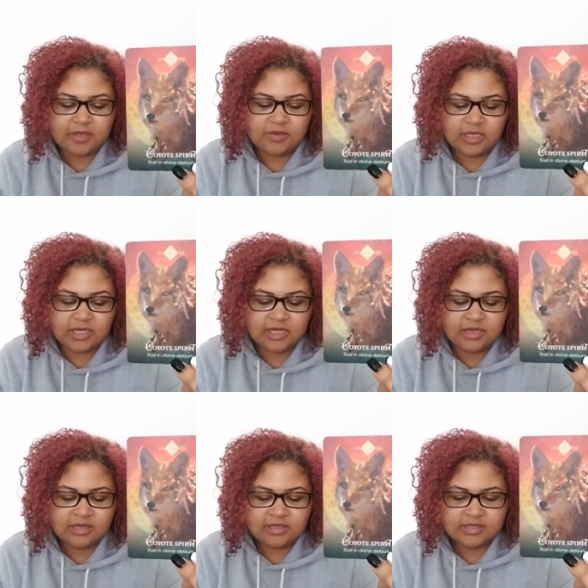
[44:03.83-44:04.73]
you
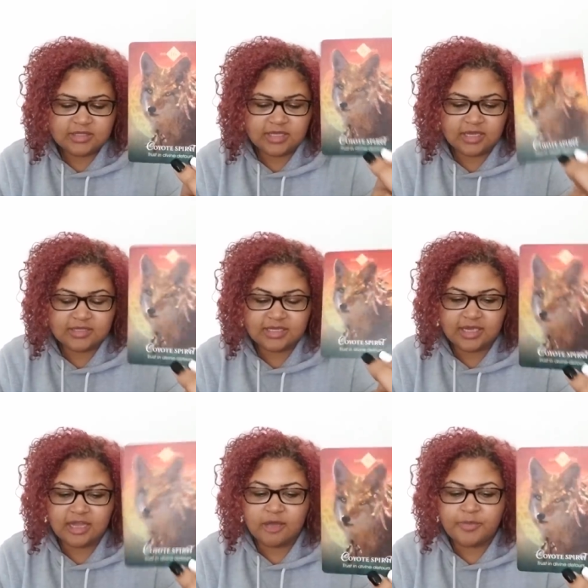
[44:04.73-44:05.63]
needed to, to
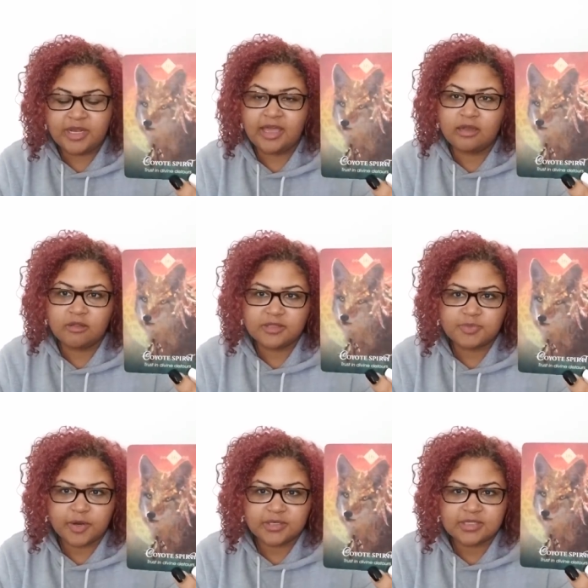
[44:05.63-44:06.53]
get up and handle this
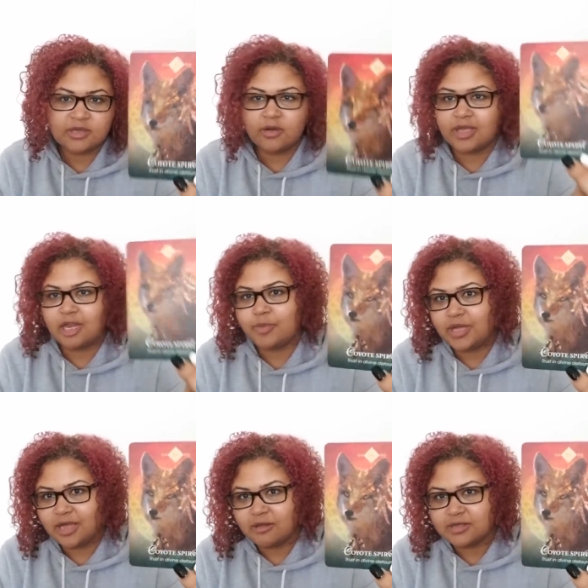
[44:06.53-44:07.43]
person or get up and
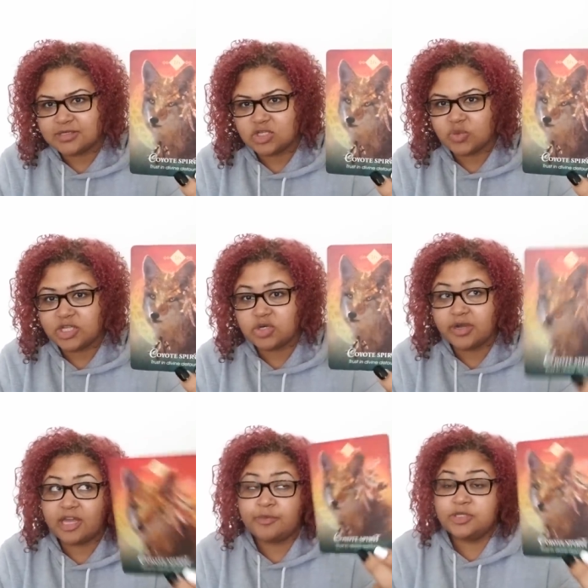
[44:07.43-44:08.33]
handle this situation or
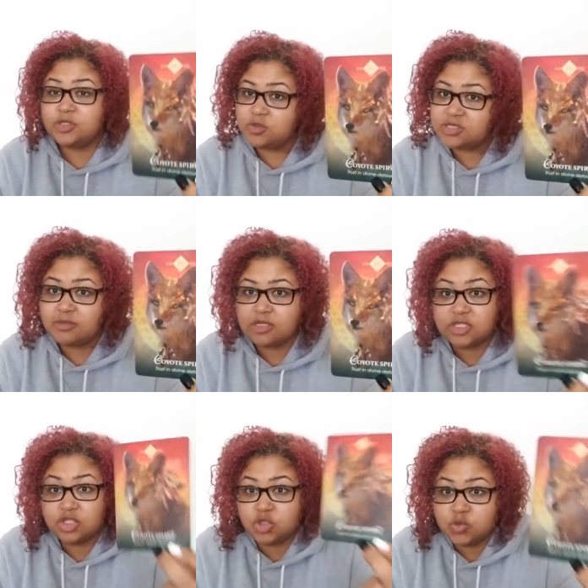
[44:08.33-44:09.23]
get up and do something
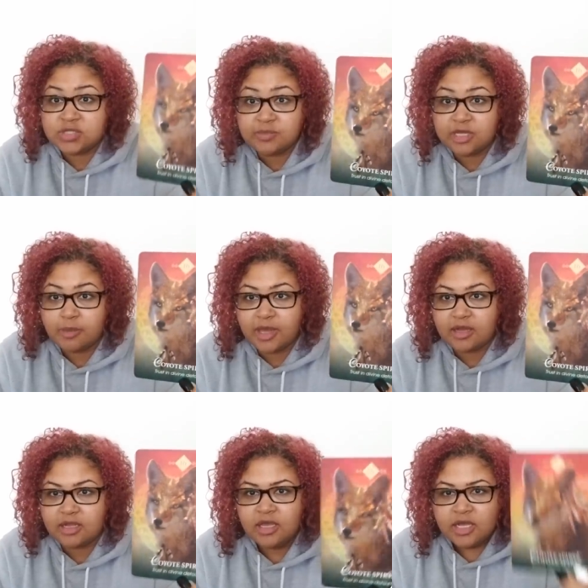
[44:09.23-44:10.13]
to do something about
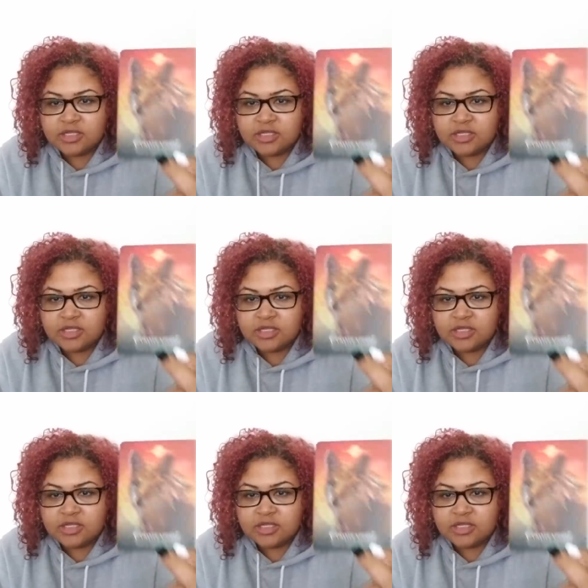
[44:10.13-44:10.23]
it